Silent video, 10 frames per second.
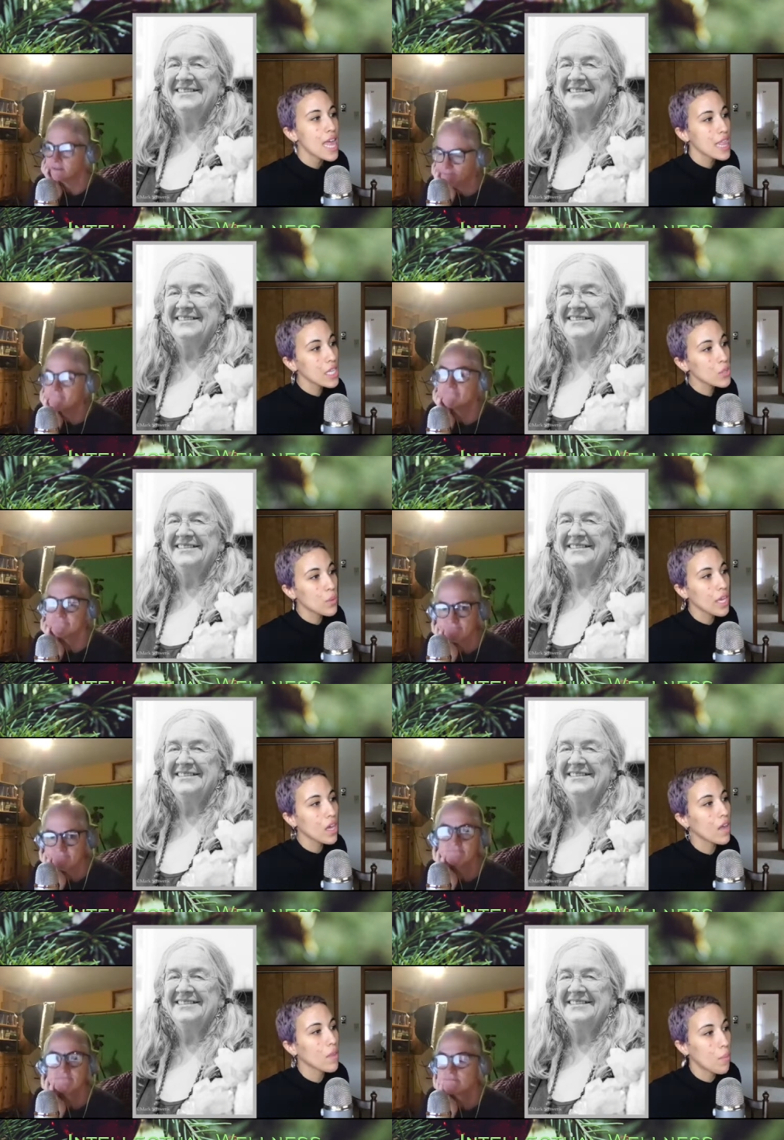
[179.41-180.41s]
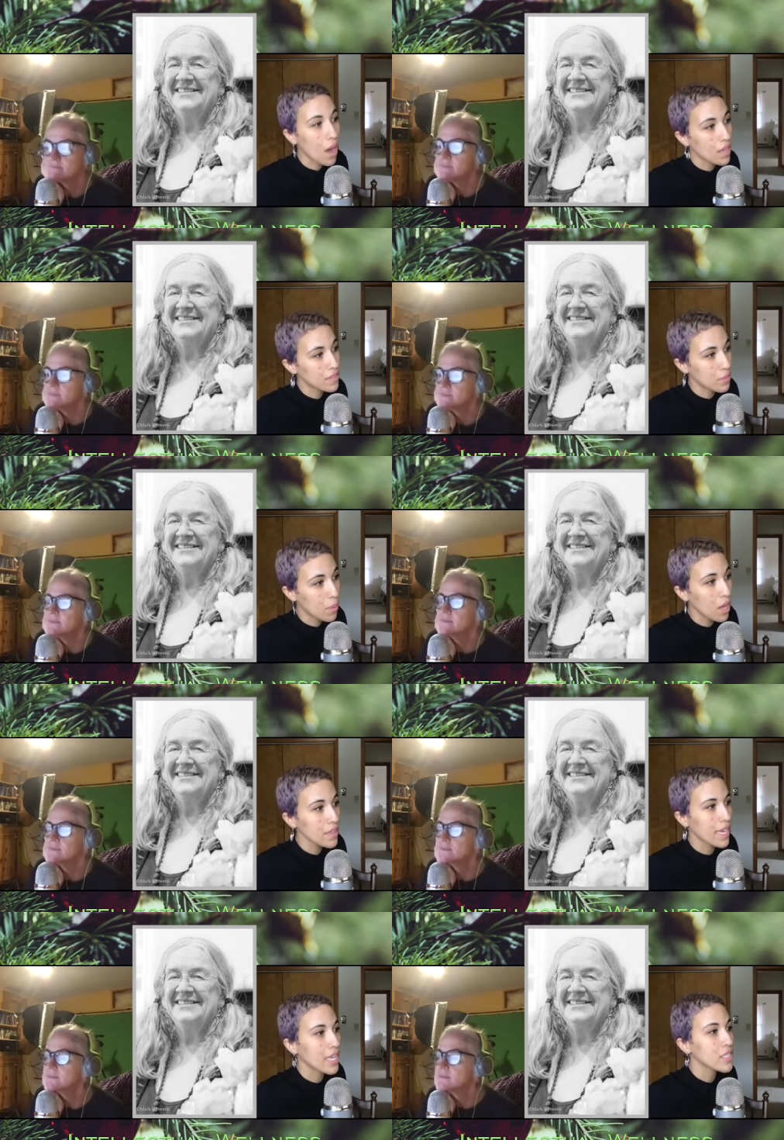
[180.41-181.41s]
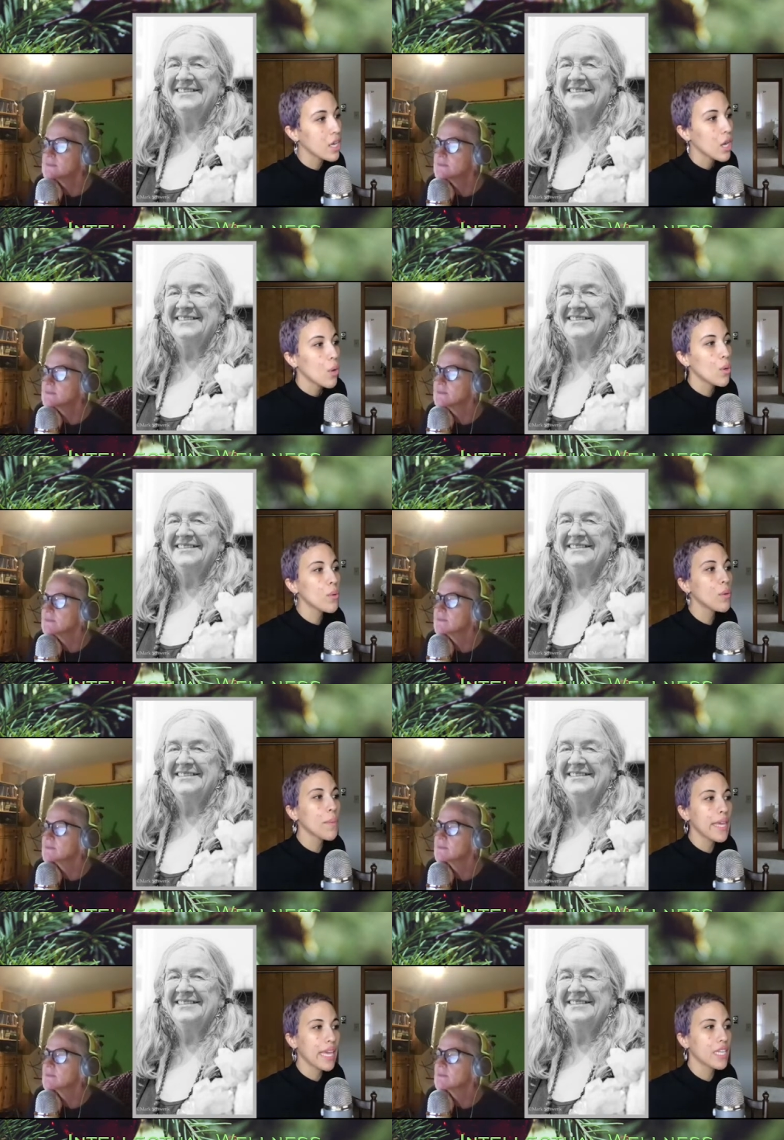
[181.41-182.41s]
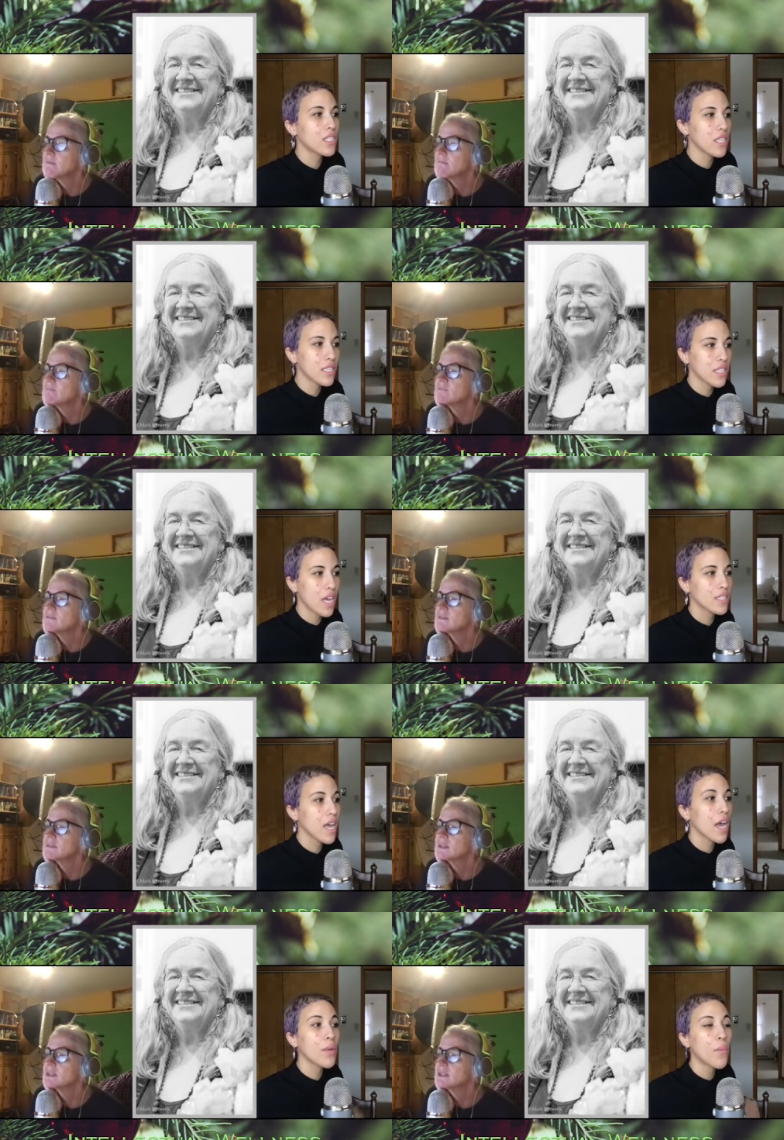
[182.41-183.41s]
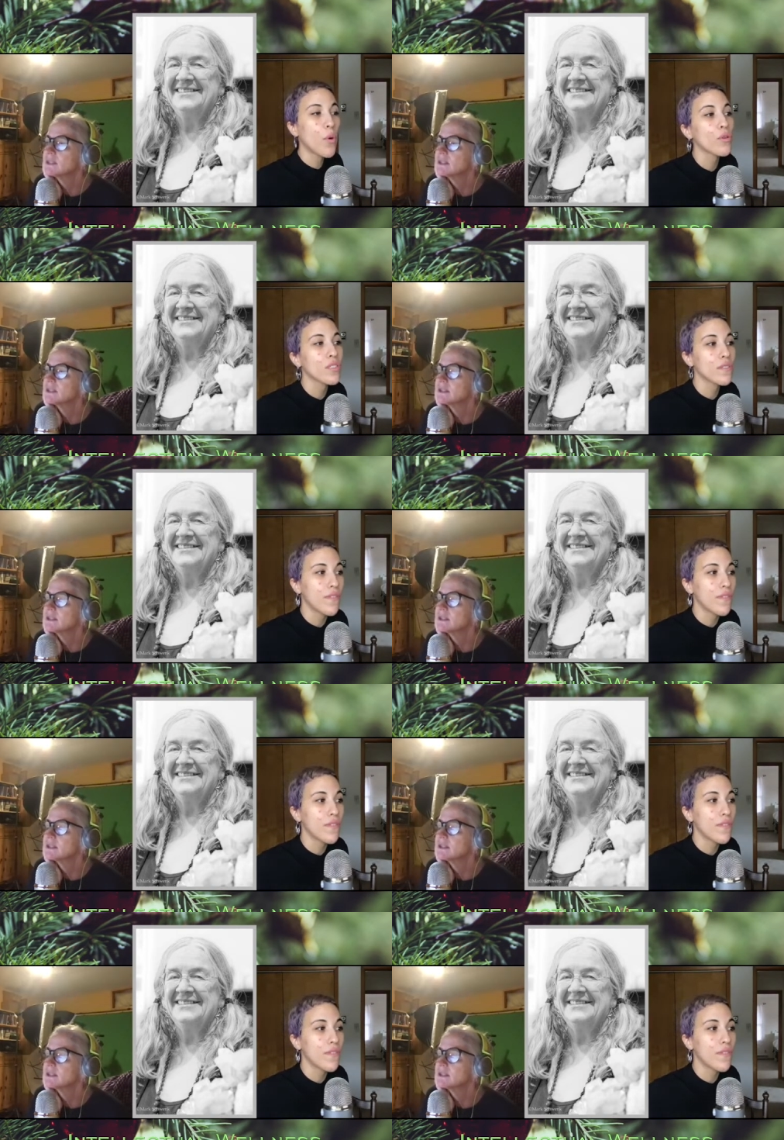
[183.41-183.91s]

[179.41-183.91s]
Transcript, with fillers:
Speaker 1: This week on the Positive Podcast, we will begin to discuss an important